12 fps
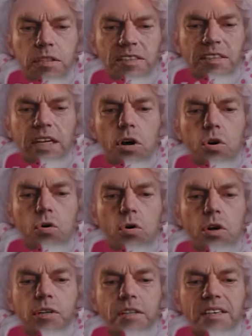
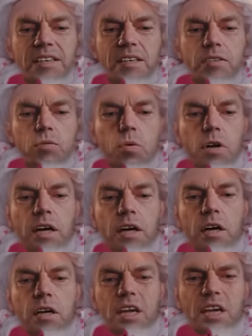Sauron did
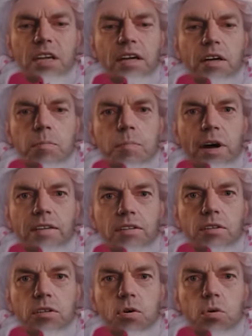wear like a
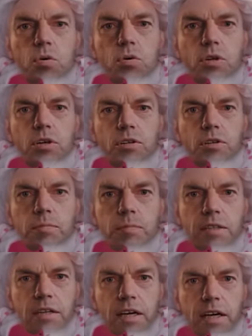battered old
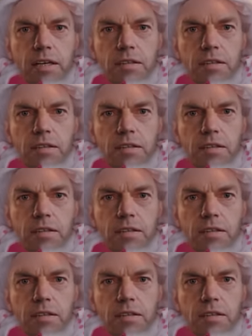hermit hat.